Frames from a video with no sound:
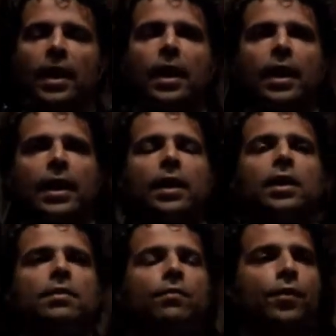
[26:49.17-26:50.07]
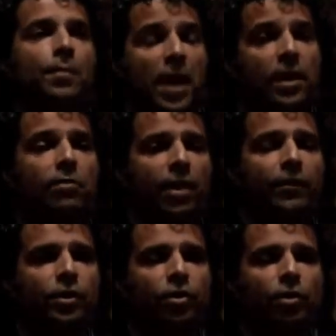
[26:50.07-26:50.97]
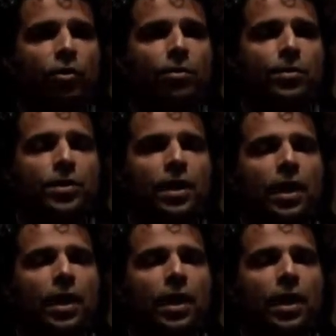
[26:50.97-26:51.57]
And then for many refugee groups,